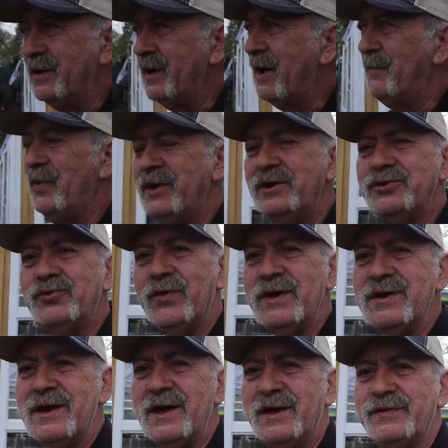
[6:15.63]
I put this
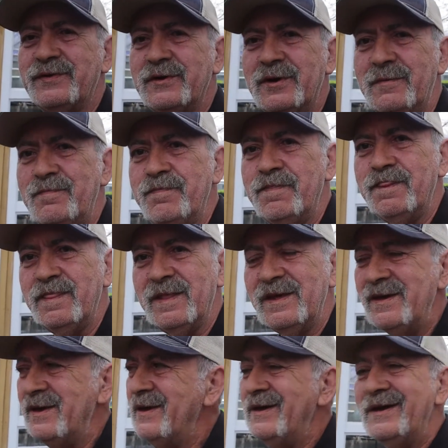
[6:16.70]
greenhouse up,
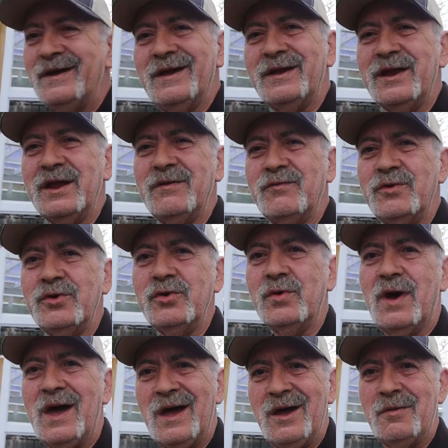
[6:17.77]
I never knew
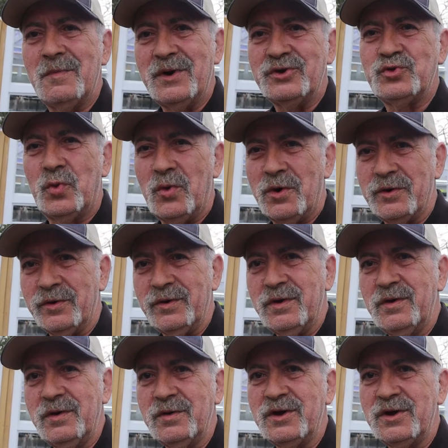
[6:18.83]
how much water